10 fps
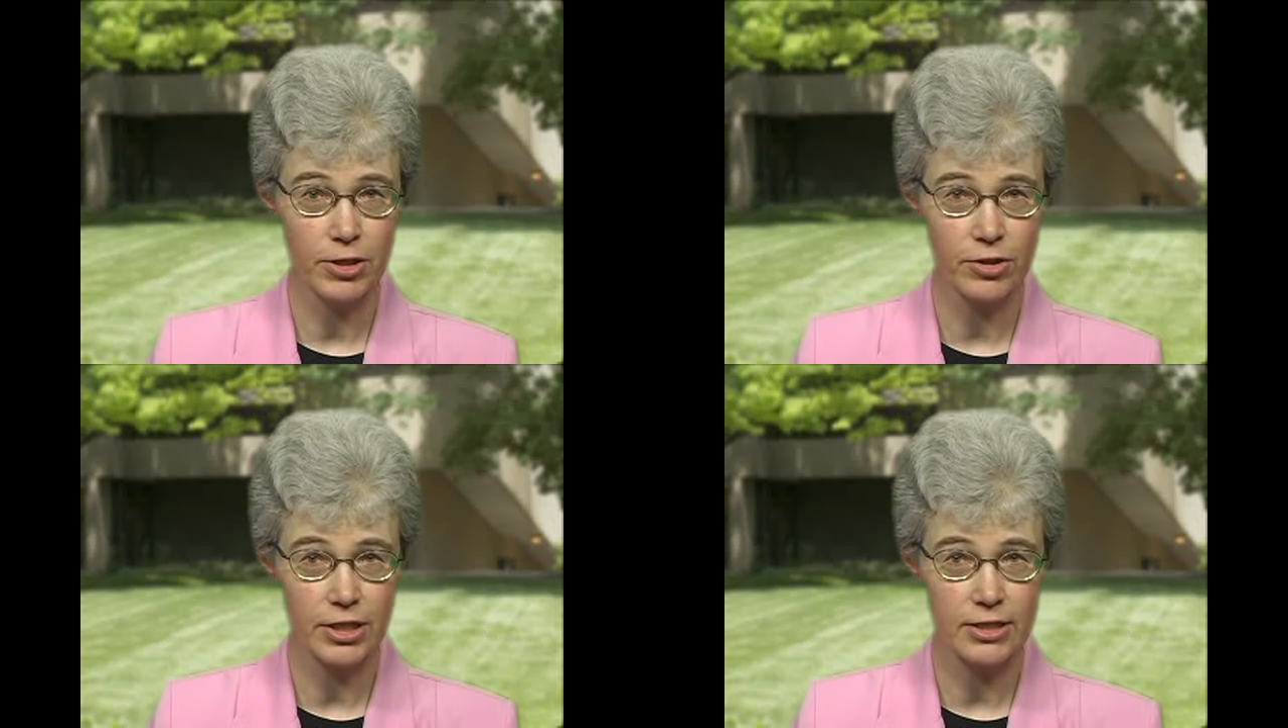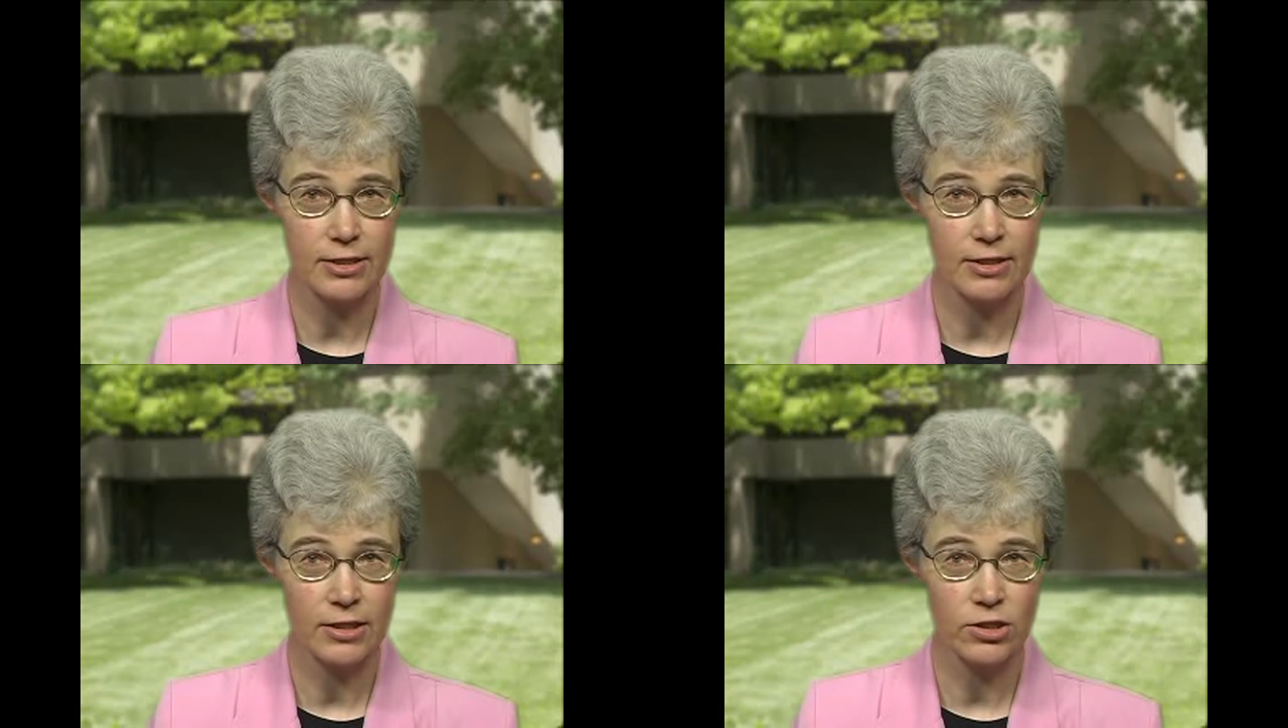
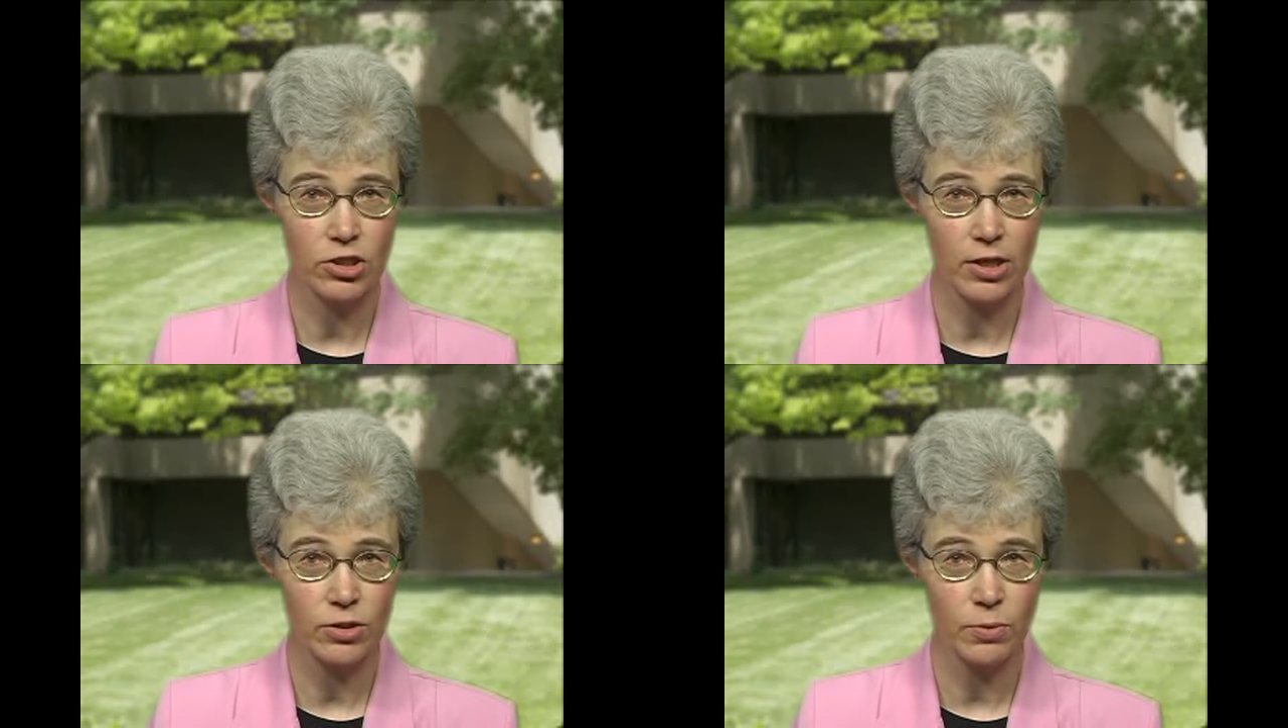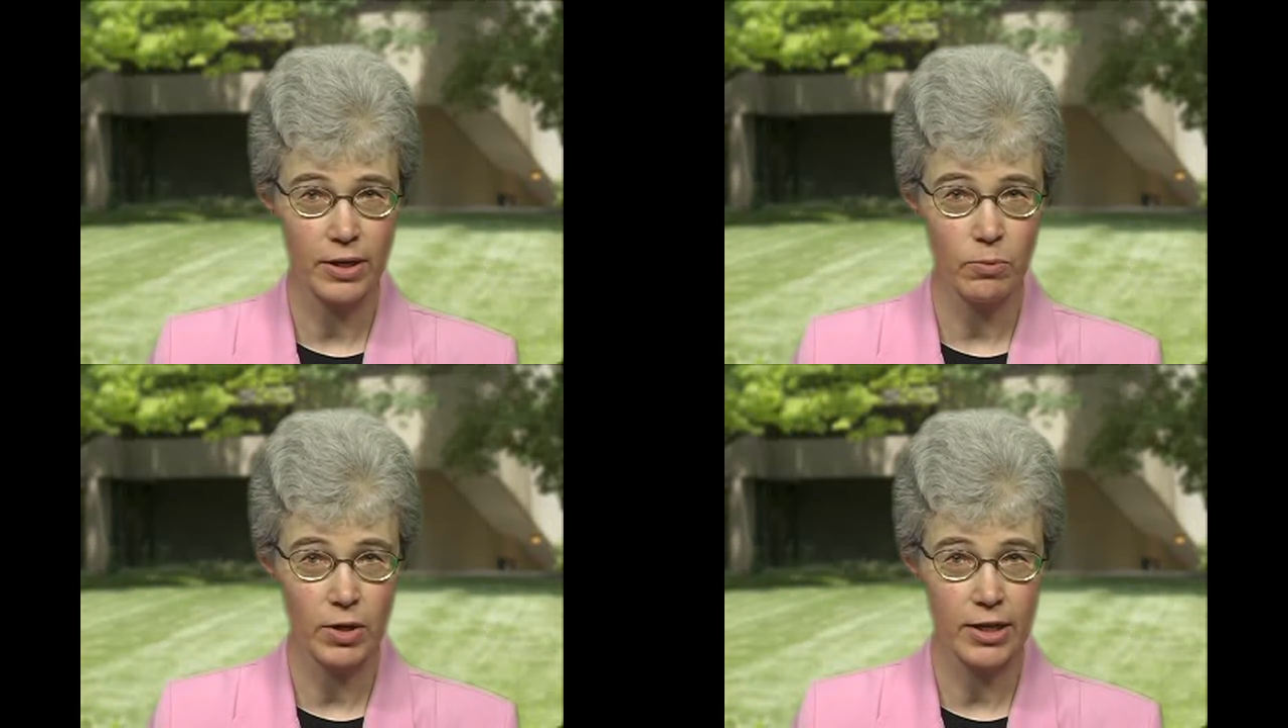Tiberias in John
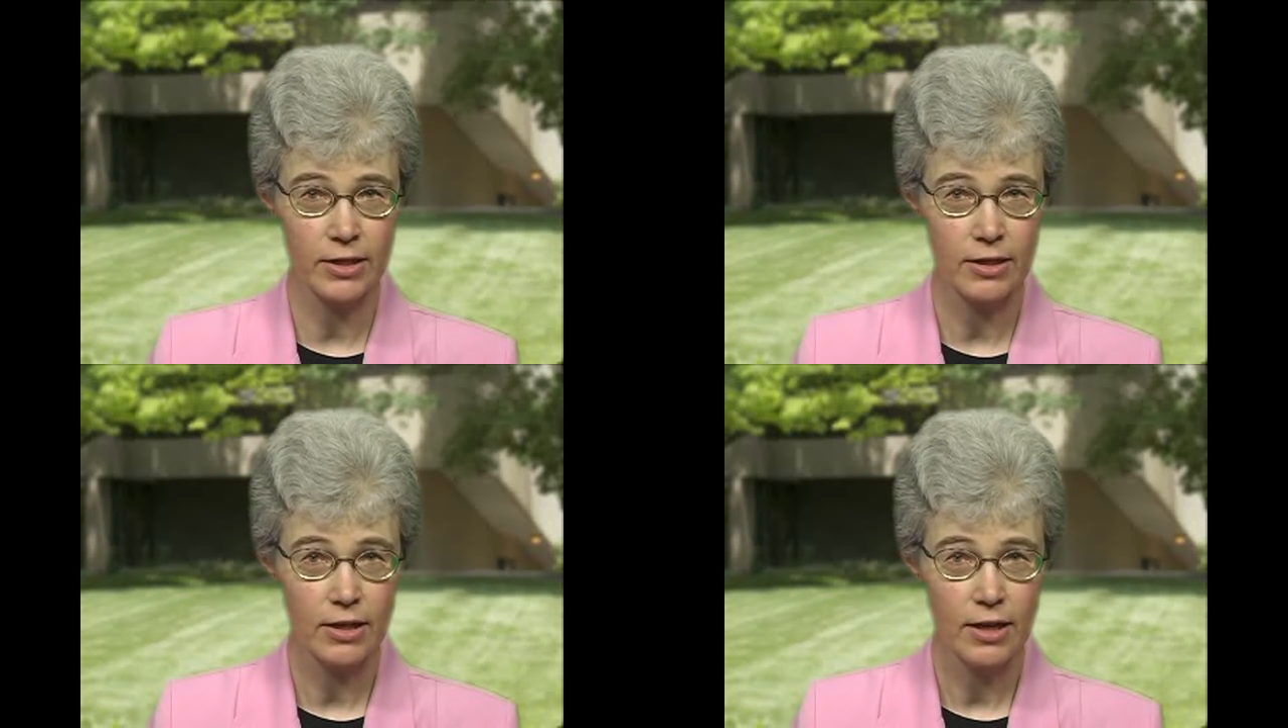21,